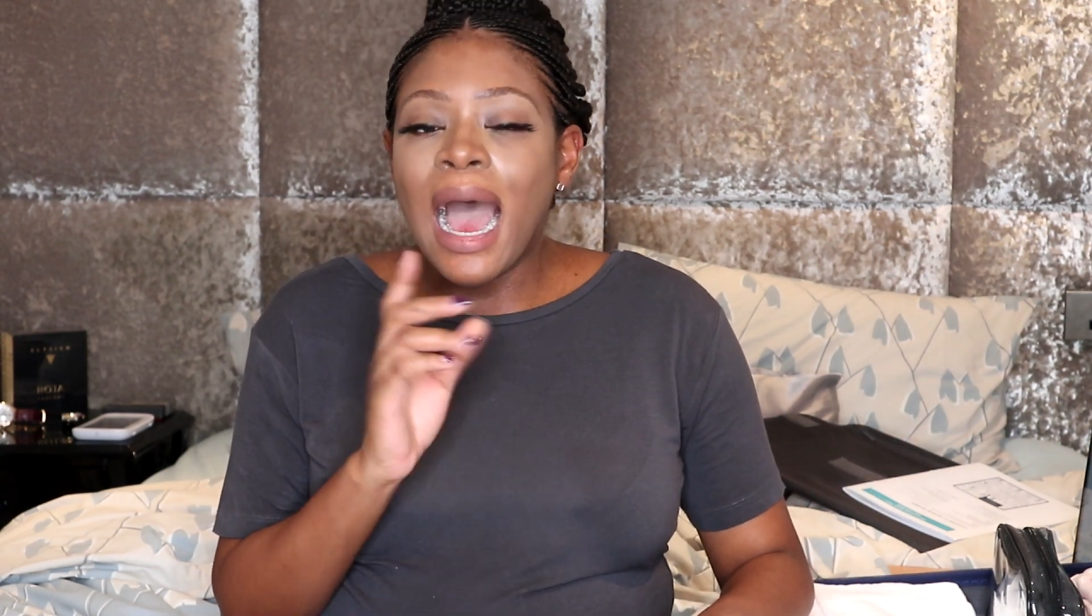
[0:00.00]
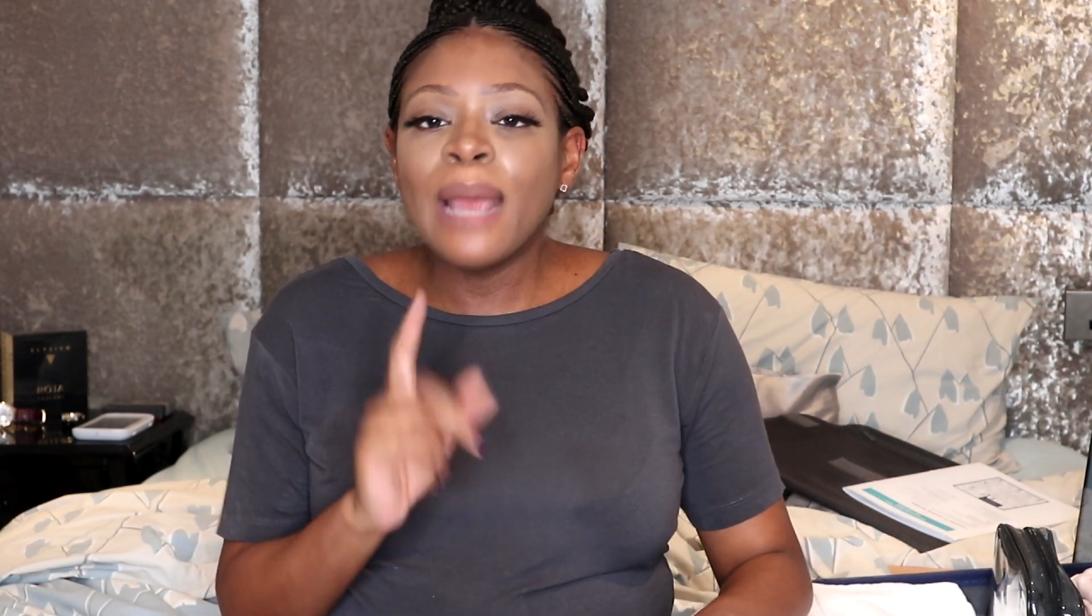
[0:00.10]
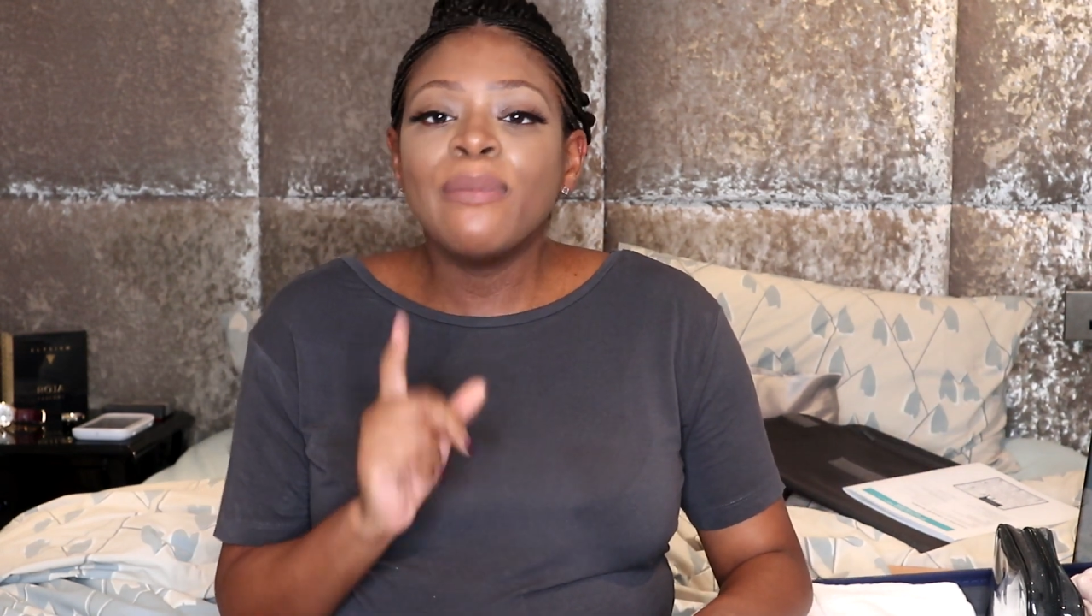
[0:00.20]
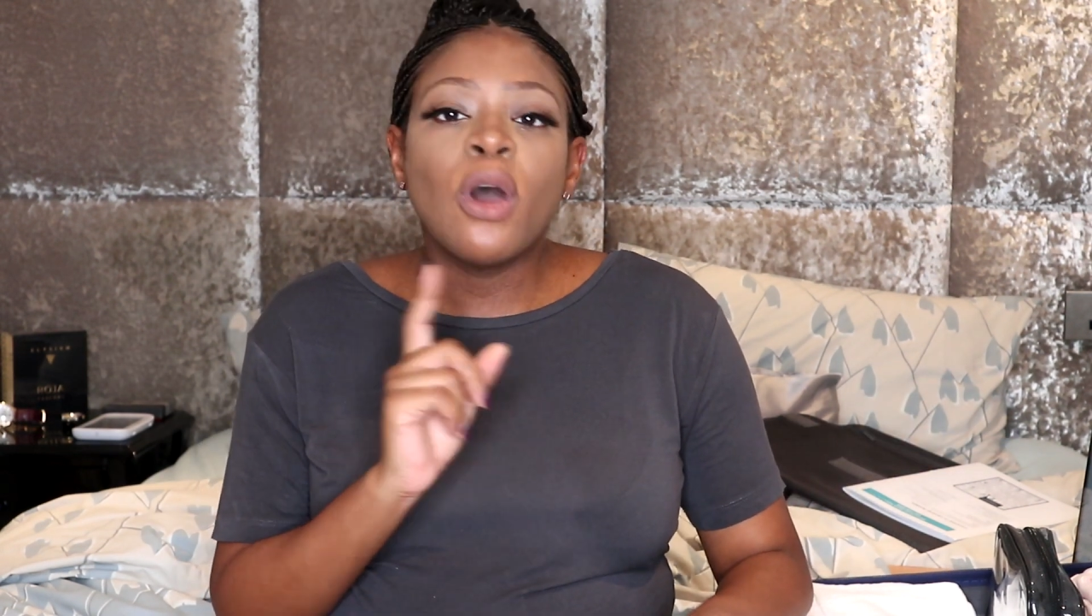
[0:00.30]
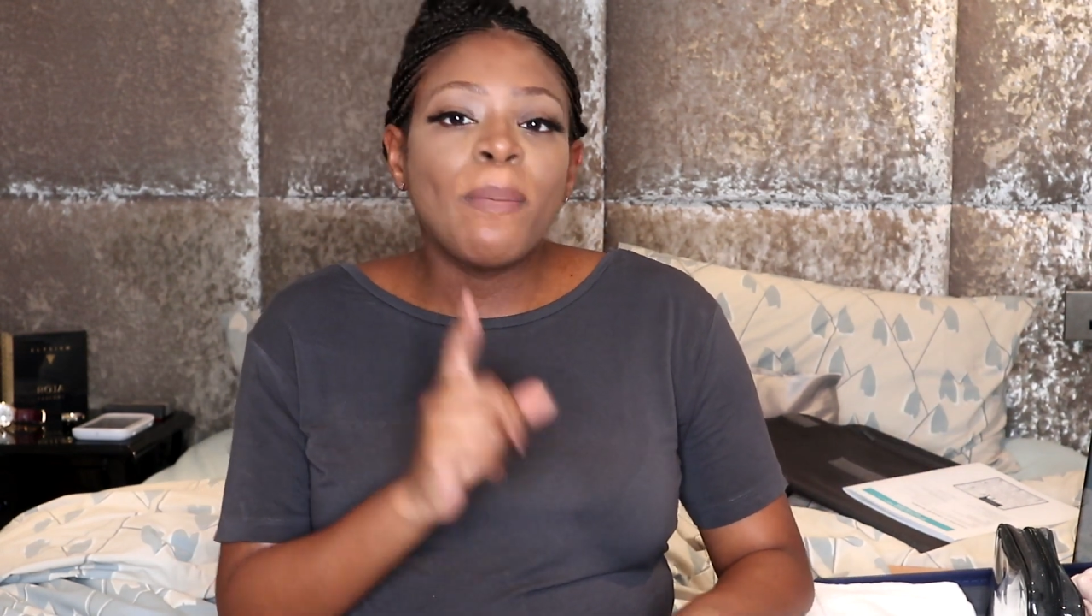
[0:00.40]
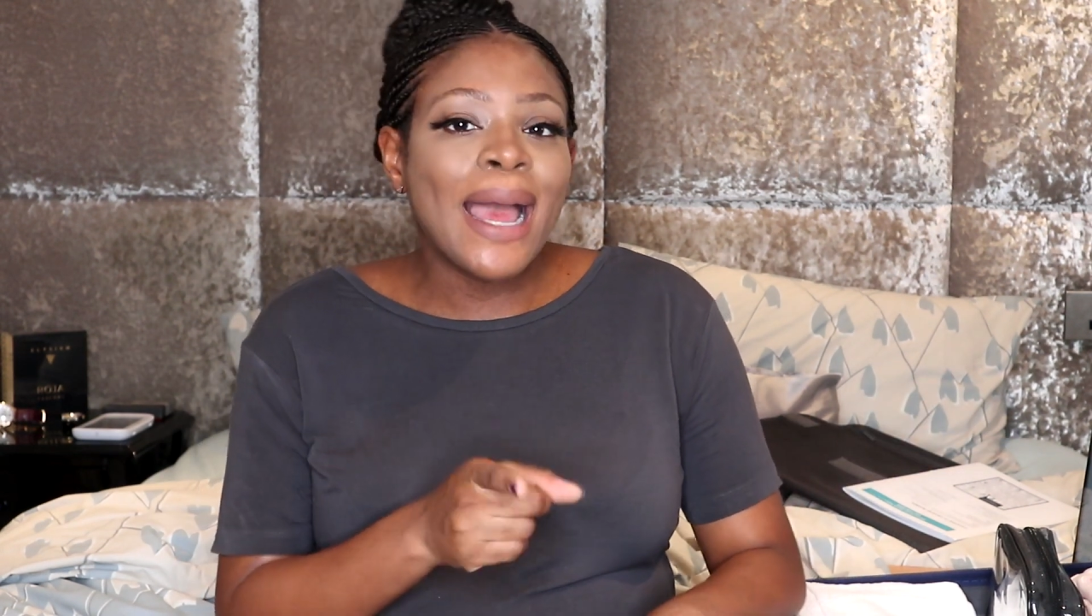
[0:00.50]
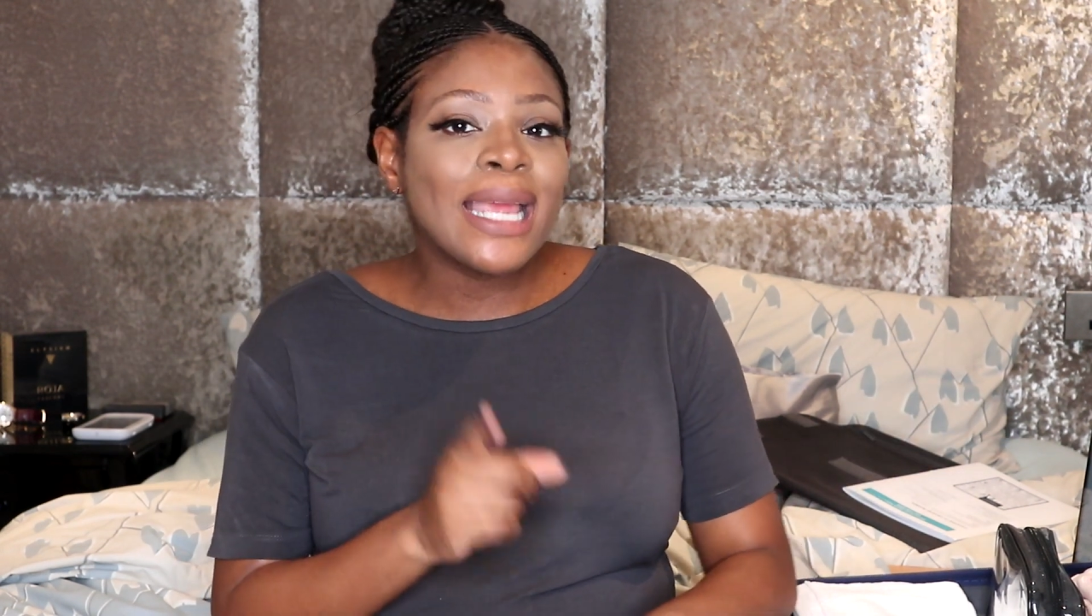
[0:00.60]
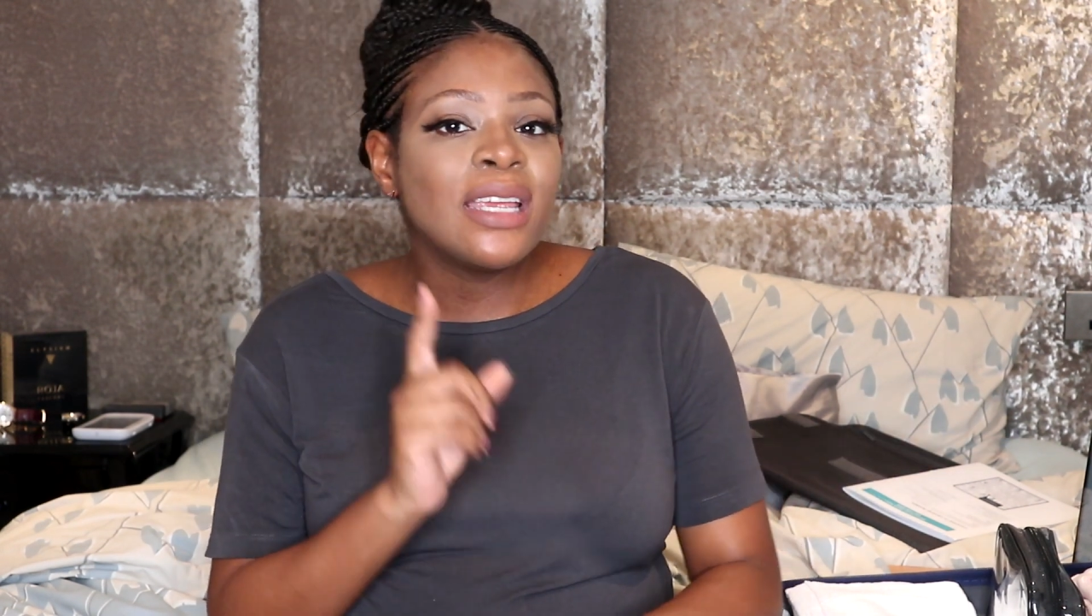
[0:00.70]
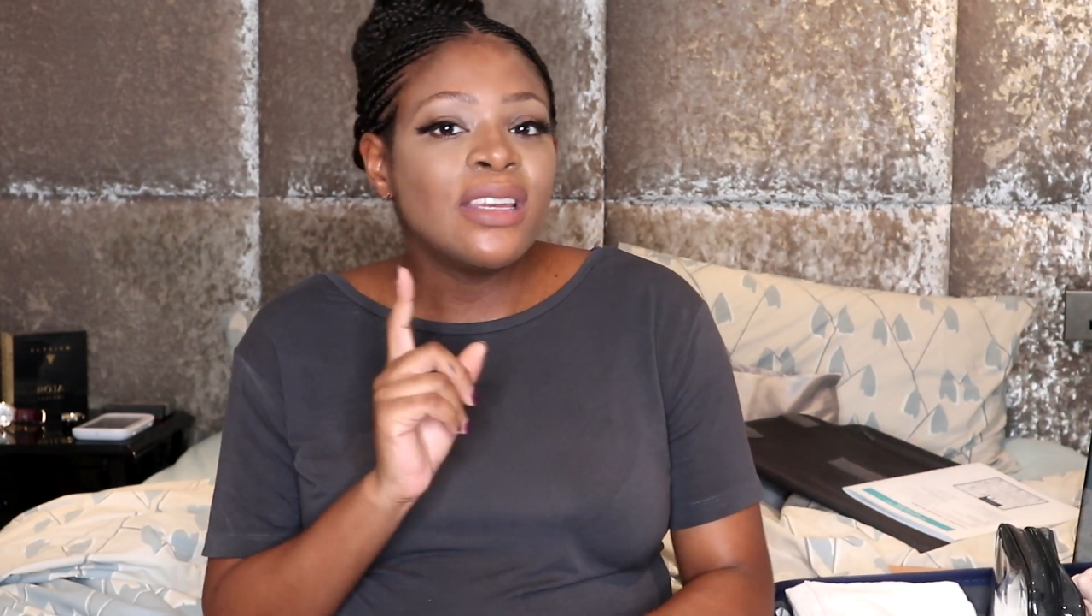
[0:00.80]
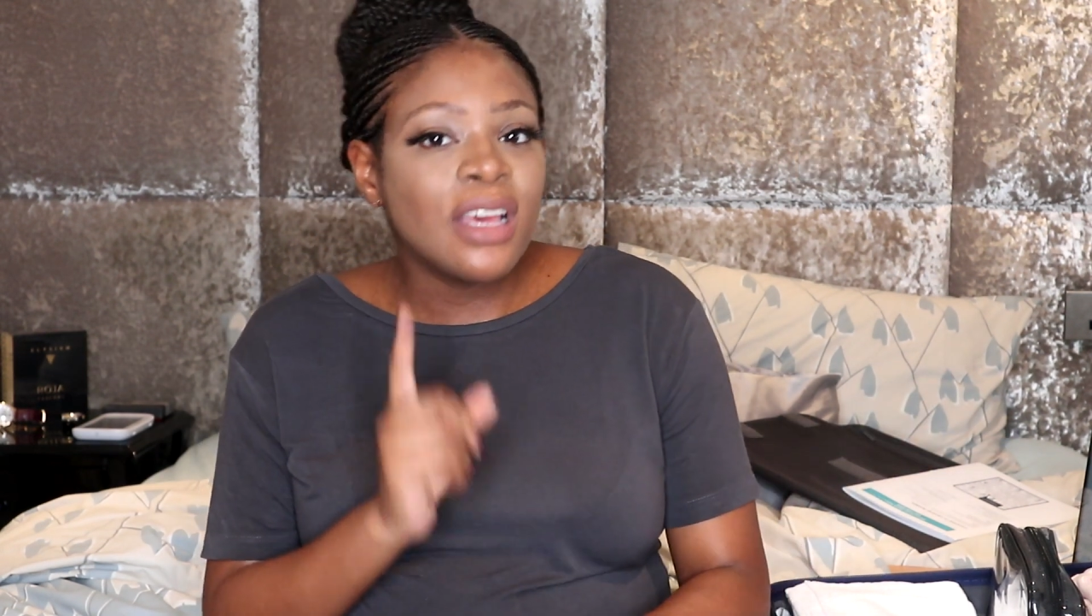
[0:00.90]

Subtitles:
I'm not packing